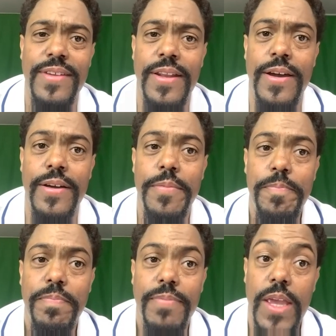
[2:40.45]
And uh,
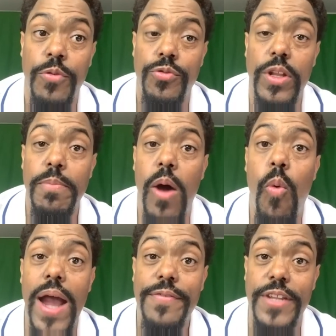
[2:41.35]
it was really my
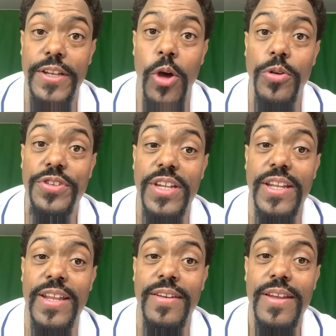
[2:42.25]
wife that noticed
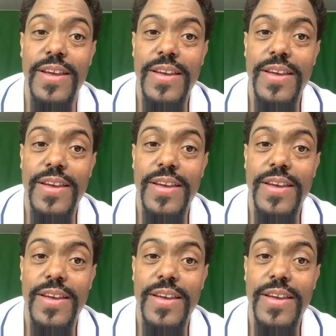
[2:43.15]
it, and